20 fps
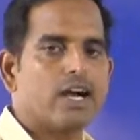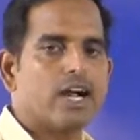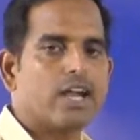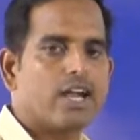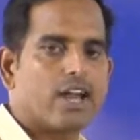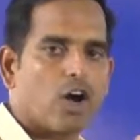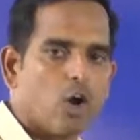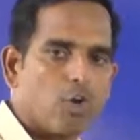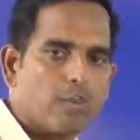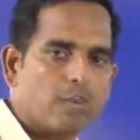
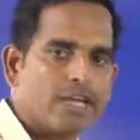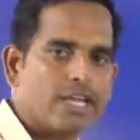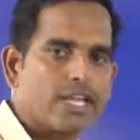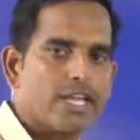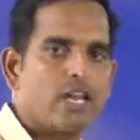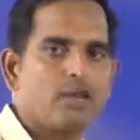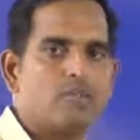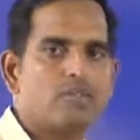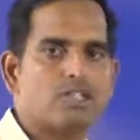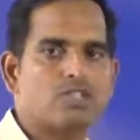and how
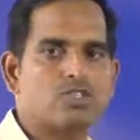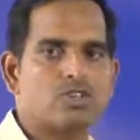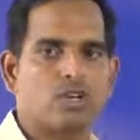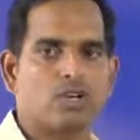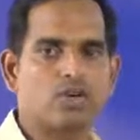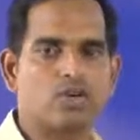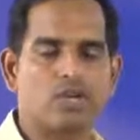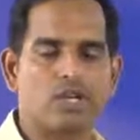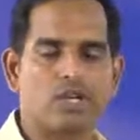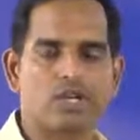many elements you
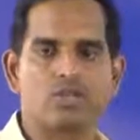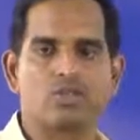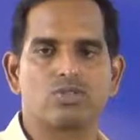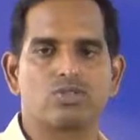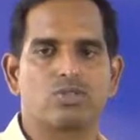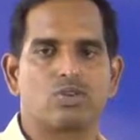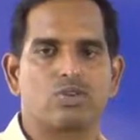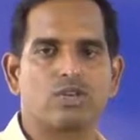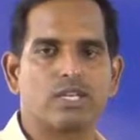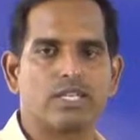are going to
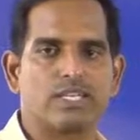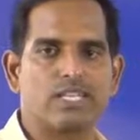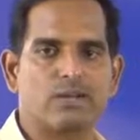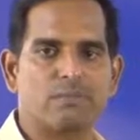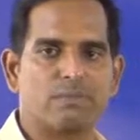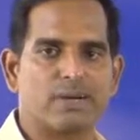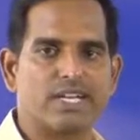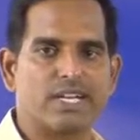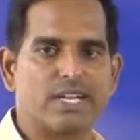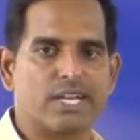store in
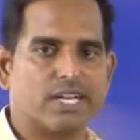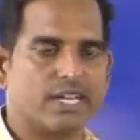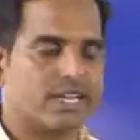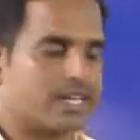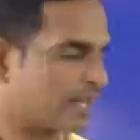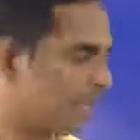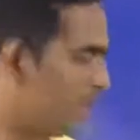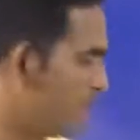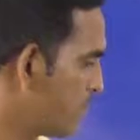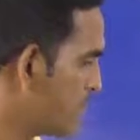that
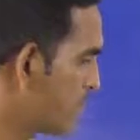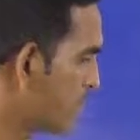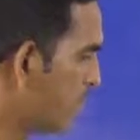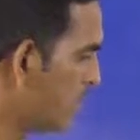particular array.